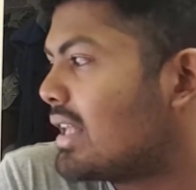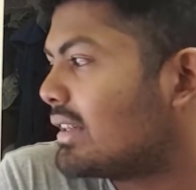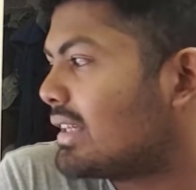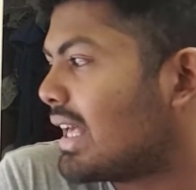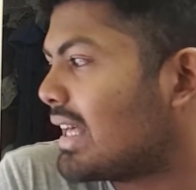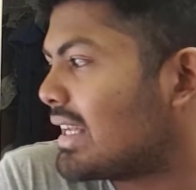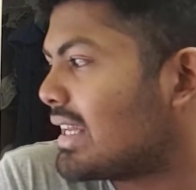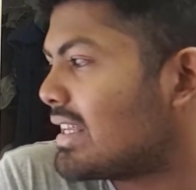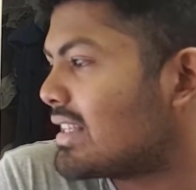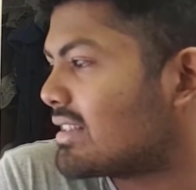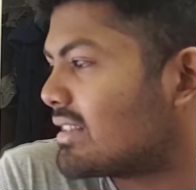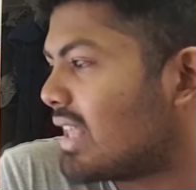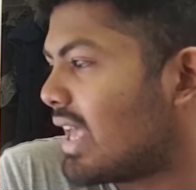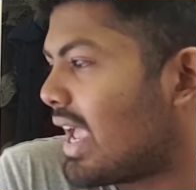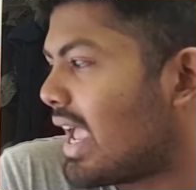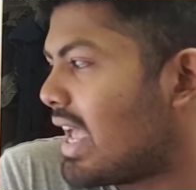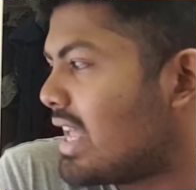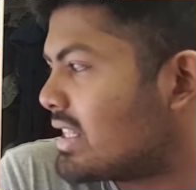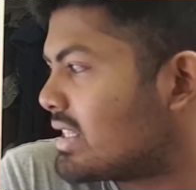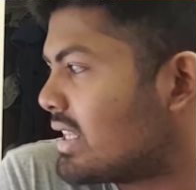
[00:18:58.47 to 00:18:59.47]
That is
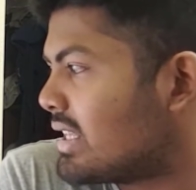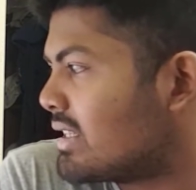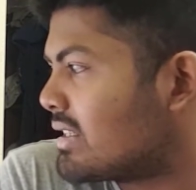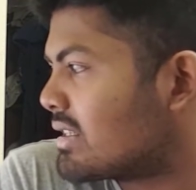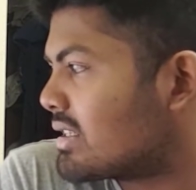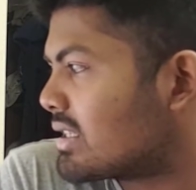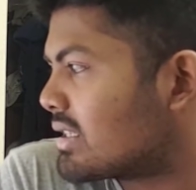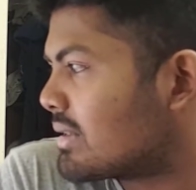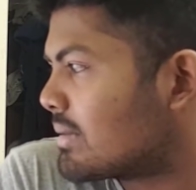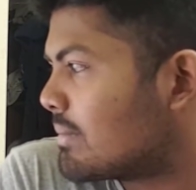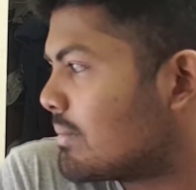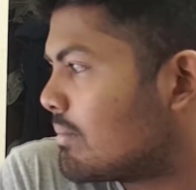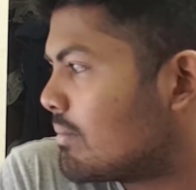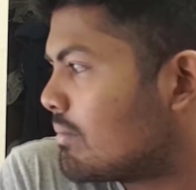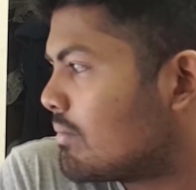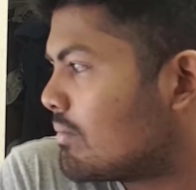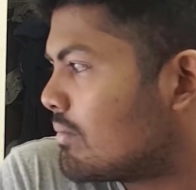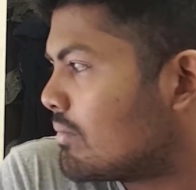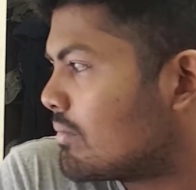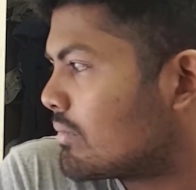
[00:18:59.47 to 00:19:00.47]
the essence
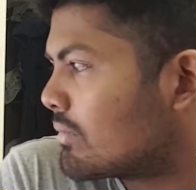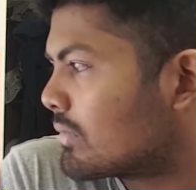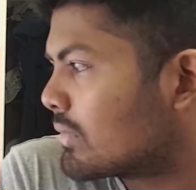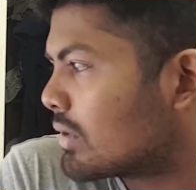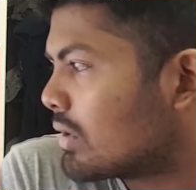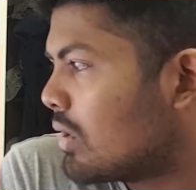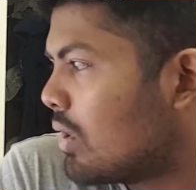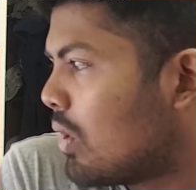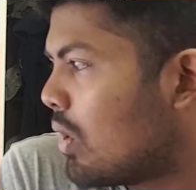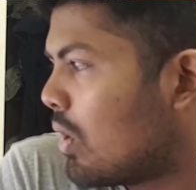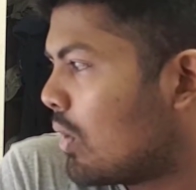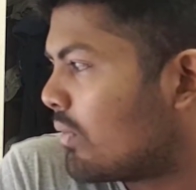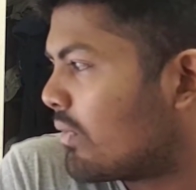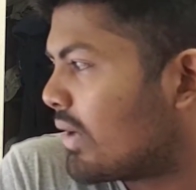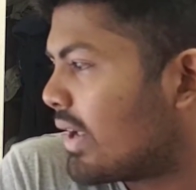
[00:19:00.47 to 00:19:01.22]
of